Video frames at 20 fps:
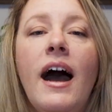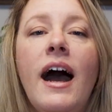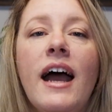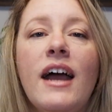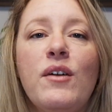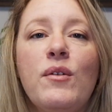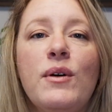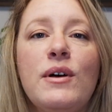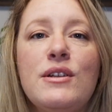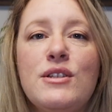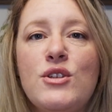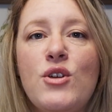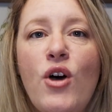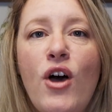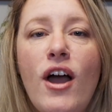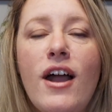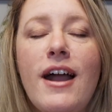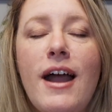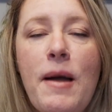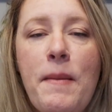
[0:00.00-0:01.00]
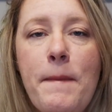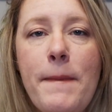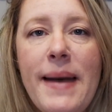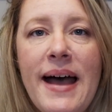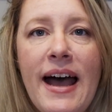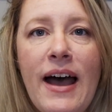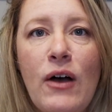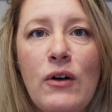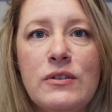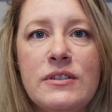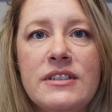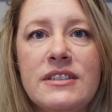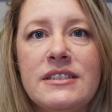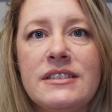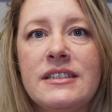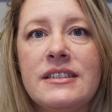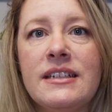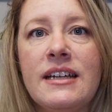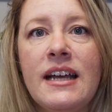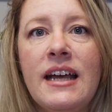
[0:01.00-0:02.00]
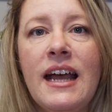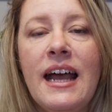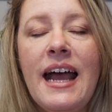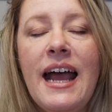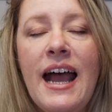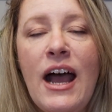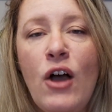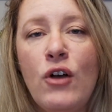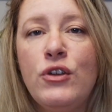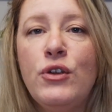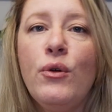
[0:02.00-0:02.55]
I will talk about how